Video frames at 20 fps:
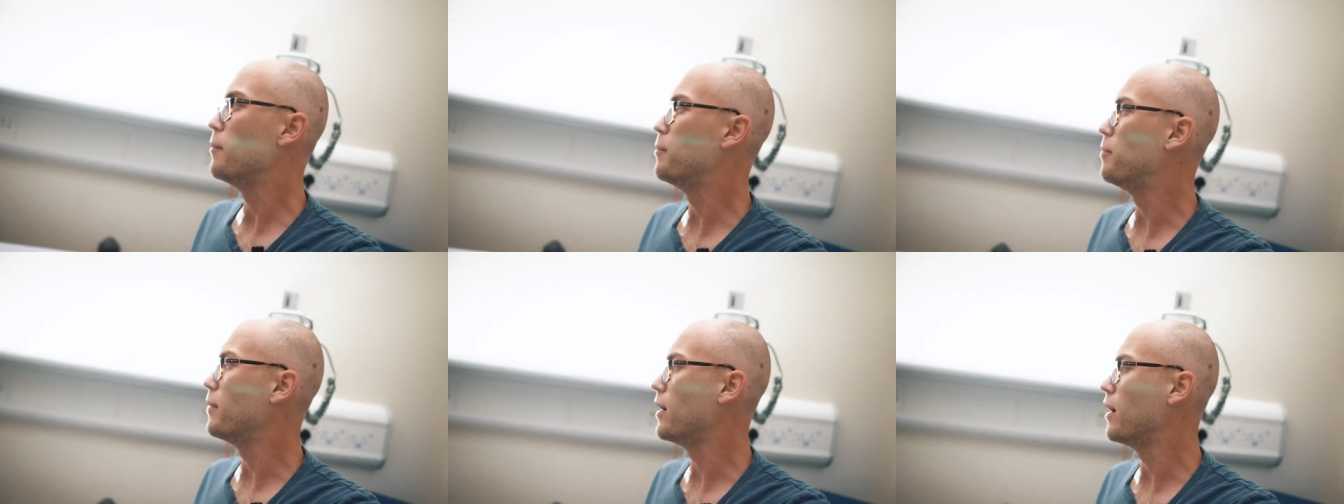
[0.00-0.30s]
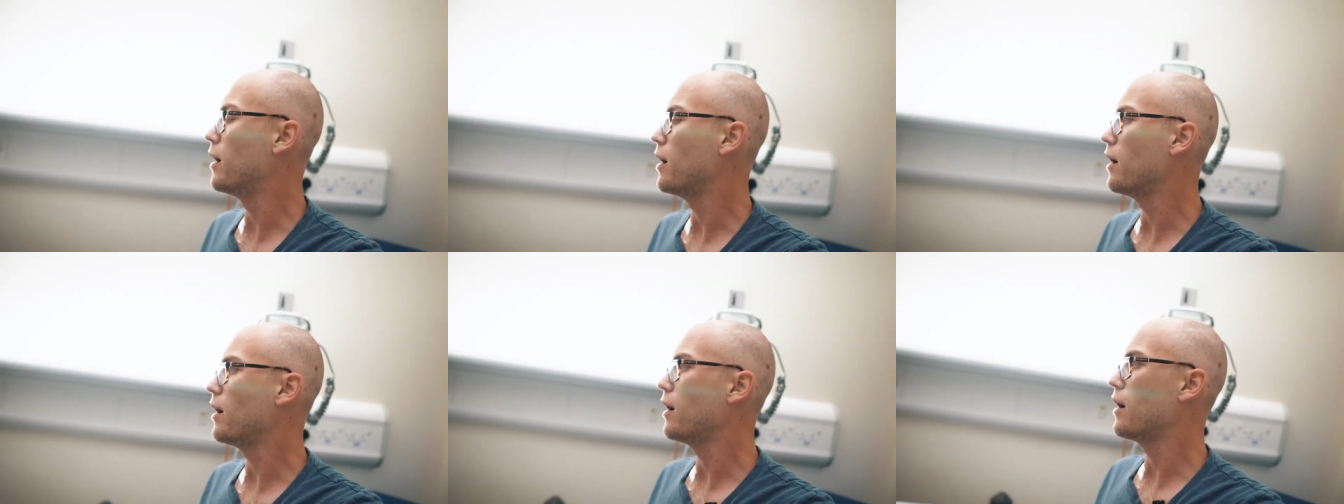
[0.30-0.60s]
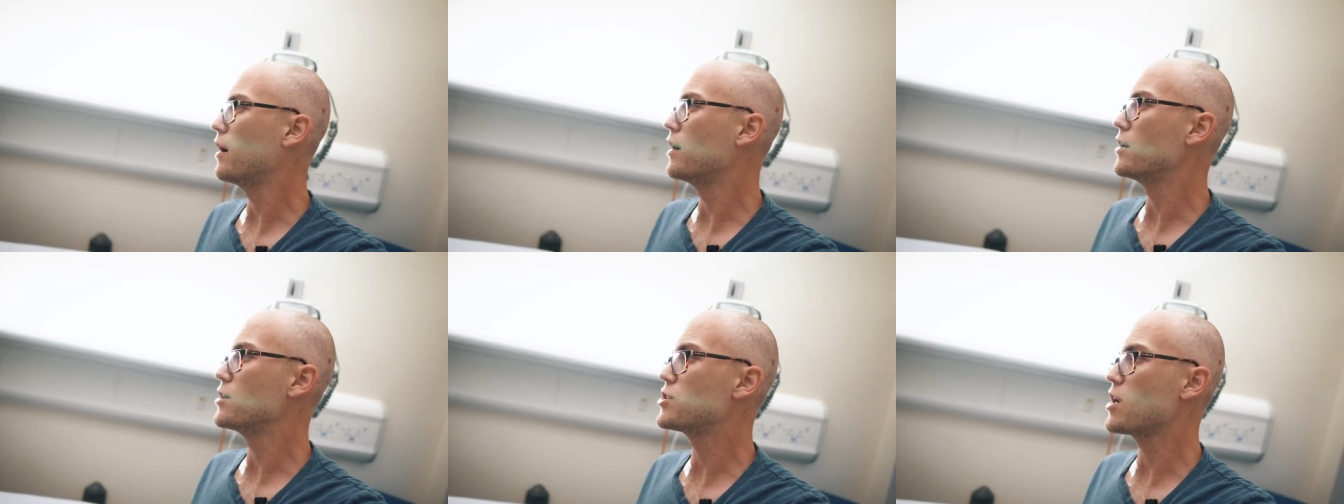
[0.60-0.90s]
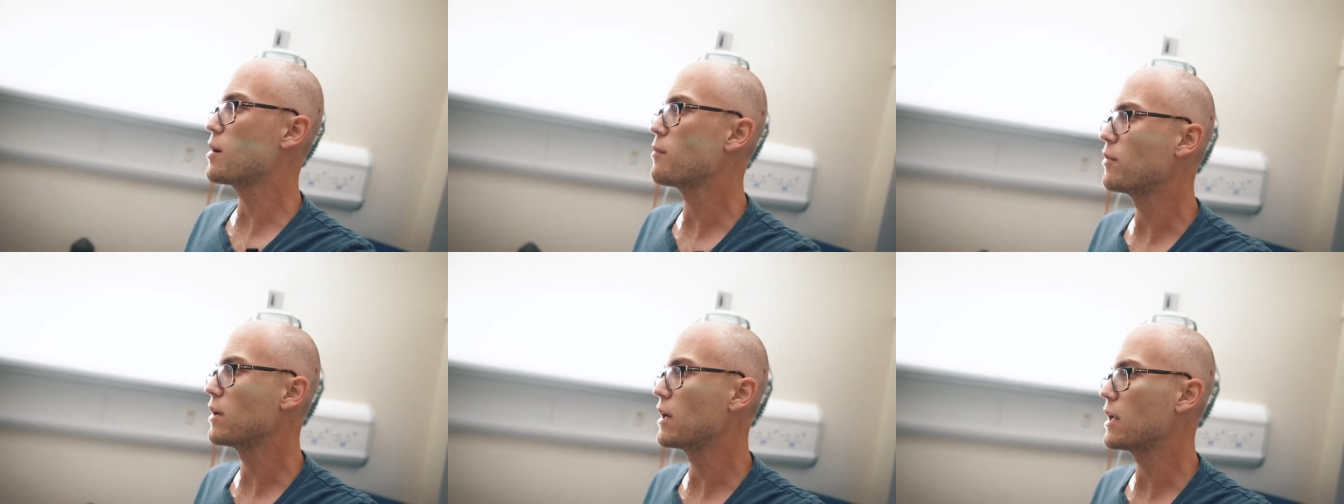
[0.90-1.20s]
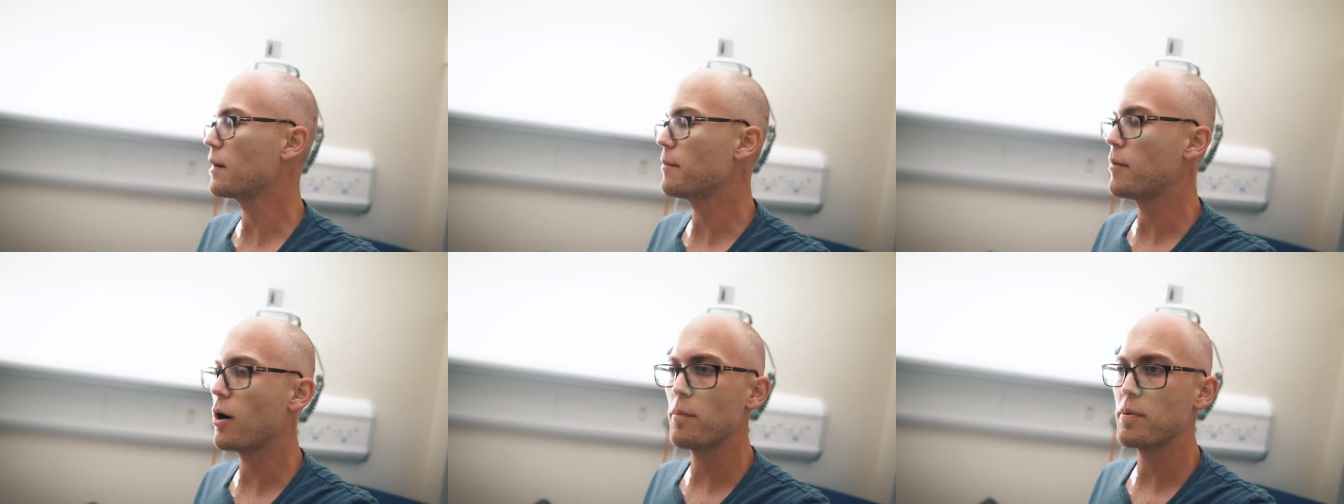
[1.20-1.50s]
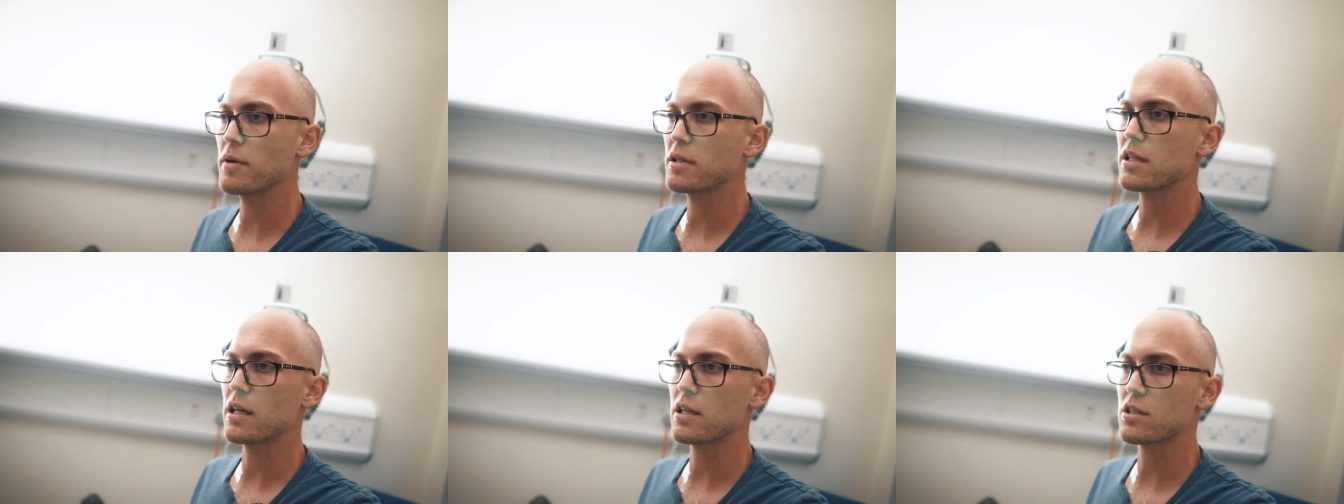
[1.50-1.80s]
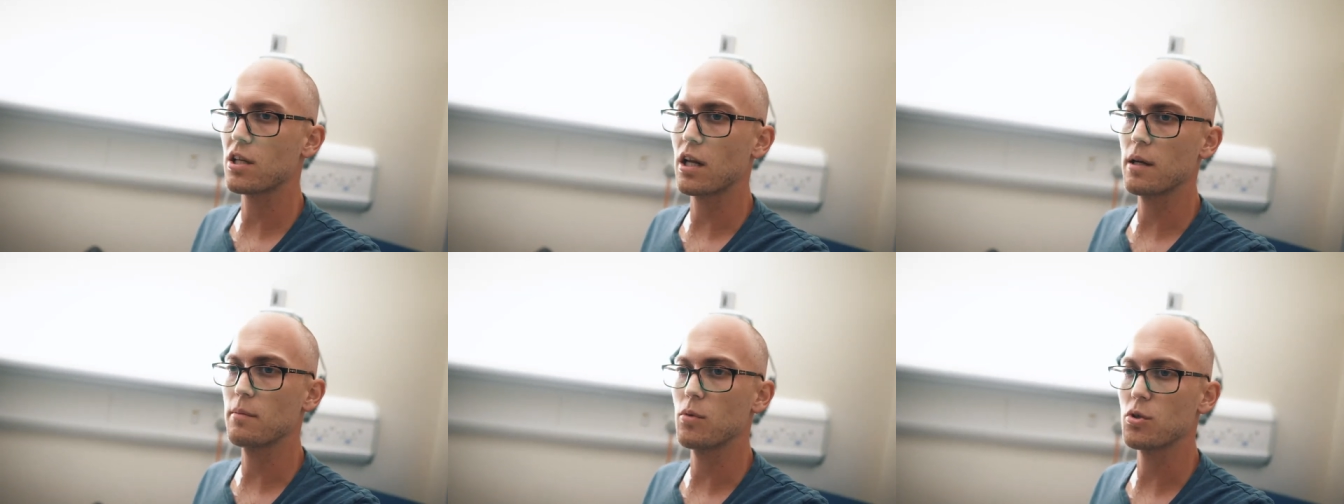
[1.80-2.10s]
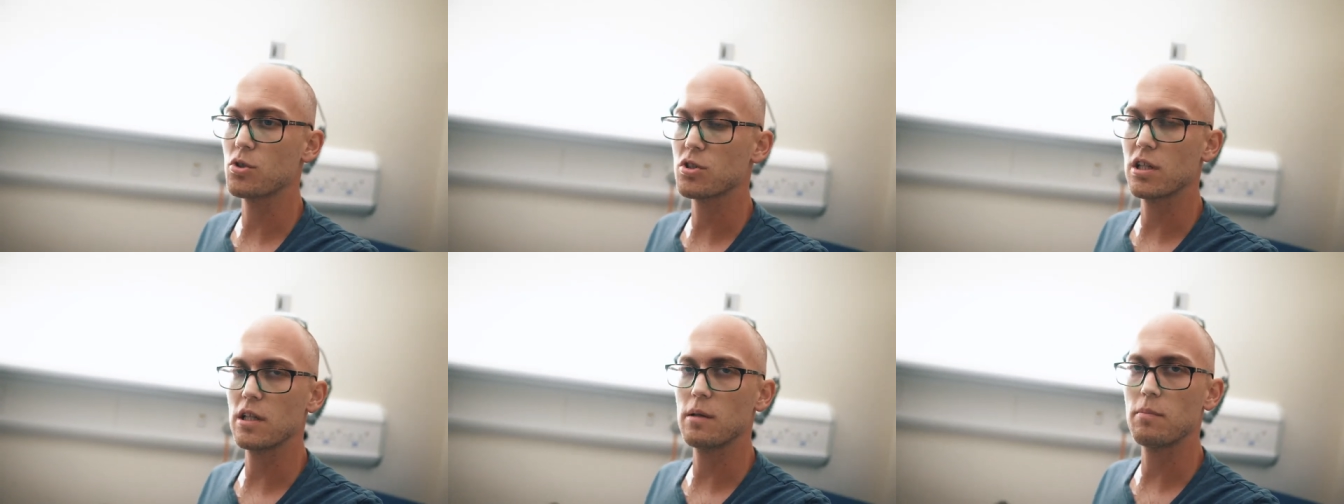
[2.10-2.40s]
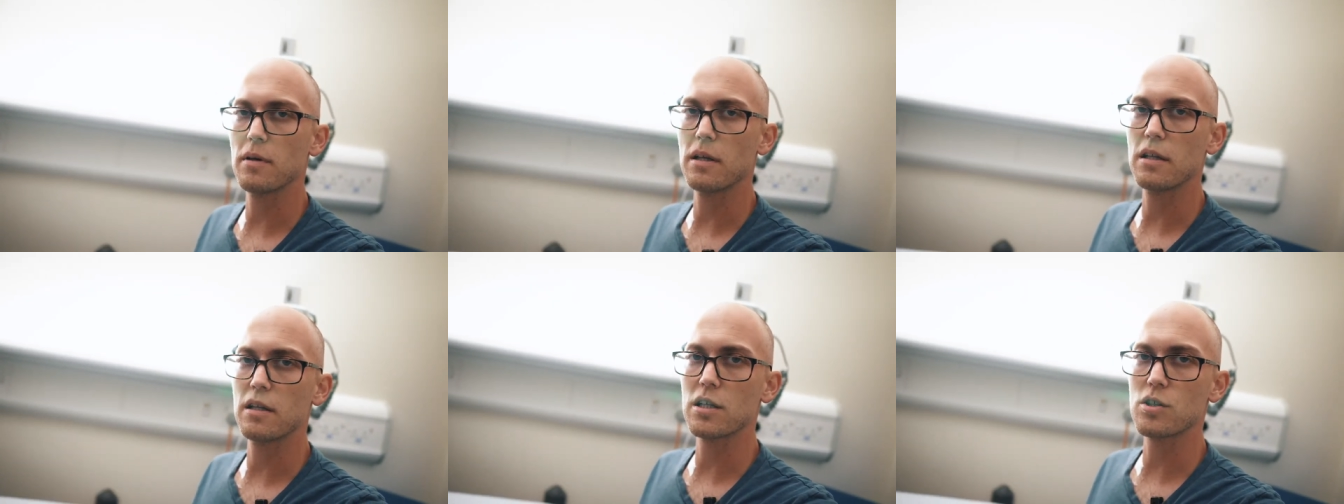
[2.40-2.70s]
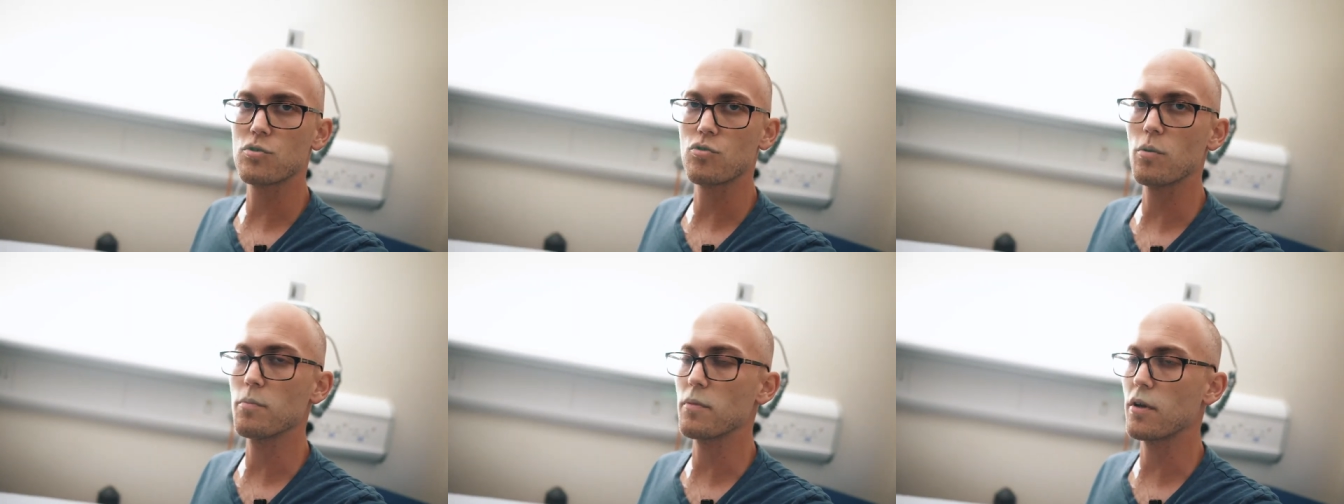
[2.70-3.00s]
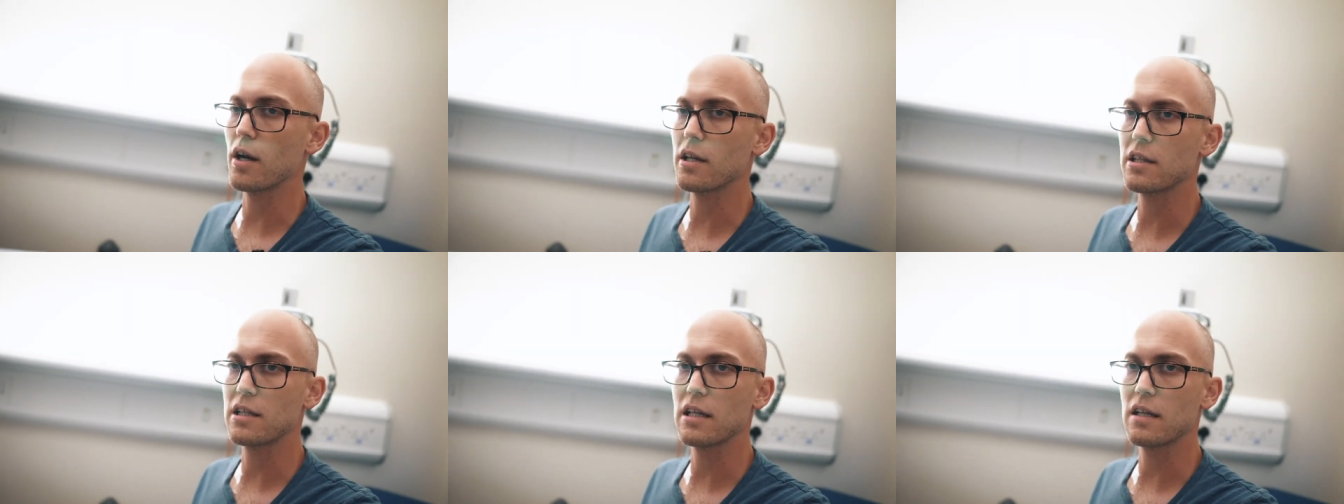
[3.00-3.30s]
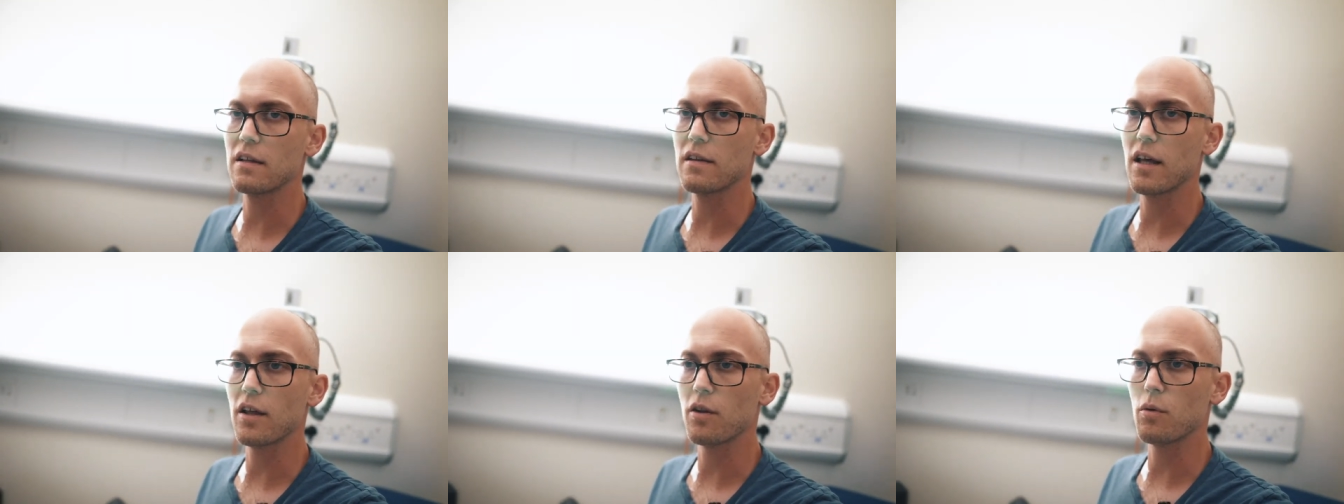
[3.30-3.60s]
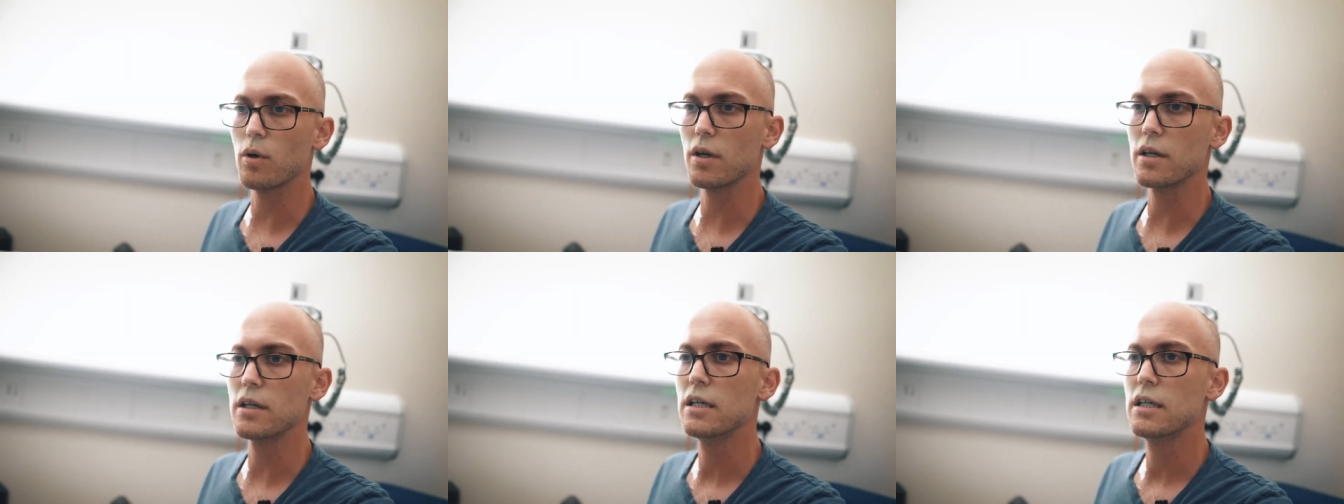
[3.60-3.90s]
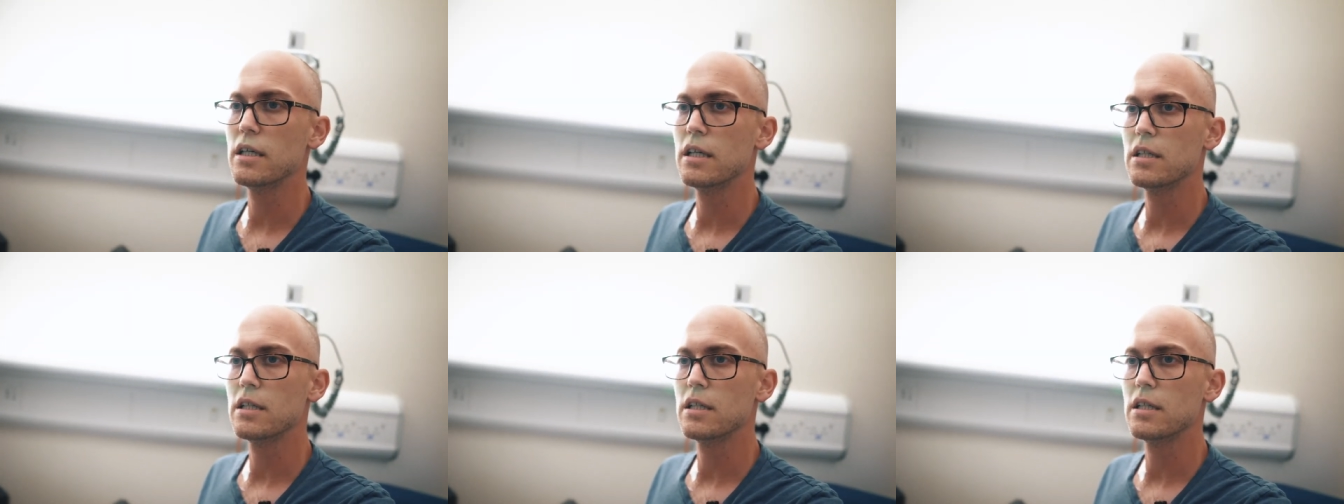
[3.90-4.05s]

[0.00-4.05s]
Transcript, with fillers: but uh, generally I'm hoping to get slightly more sleep in this room than I did in the other one.